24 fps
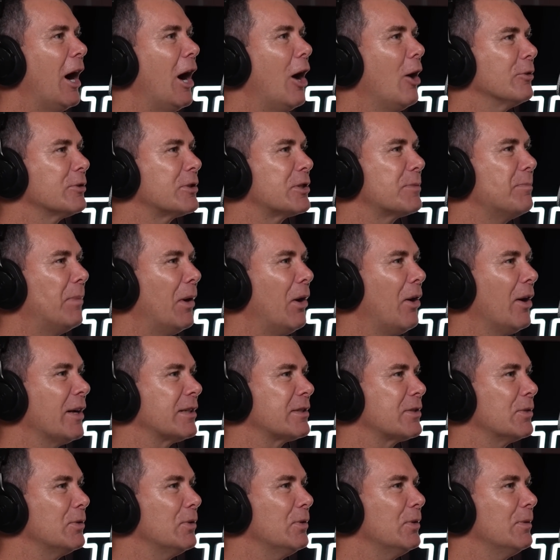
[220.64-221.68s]
Old
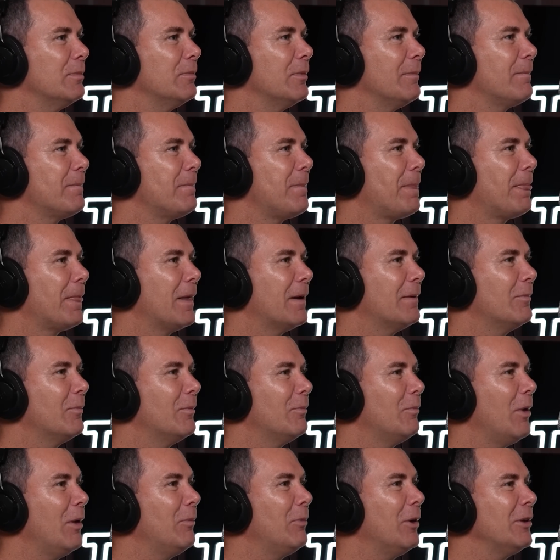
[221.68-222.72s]
Spice, or
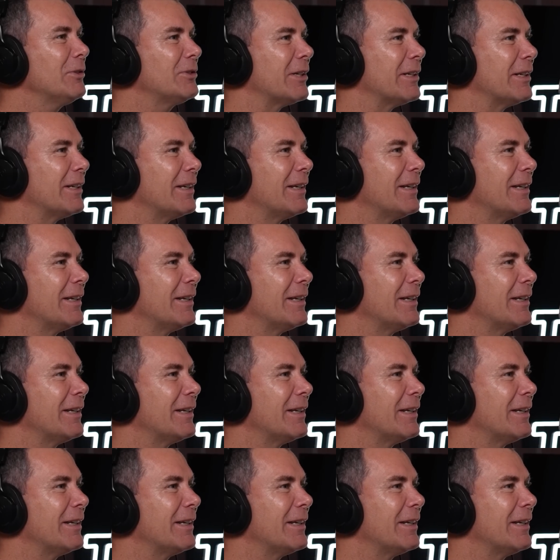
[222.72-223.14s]
what was it?"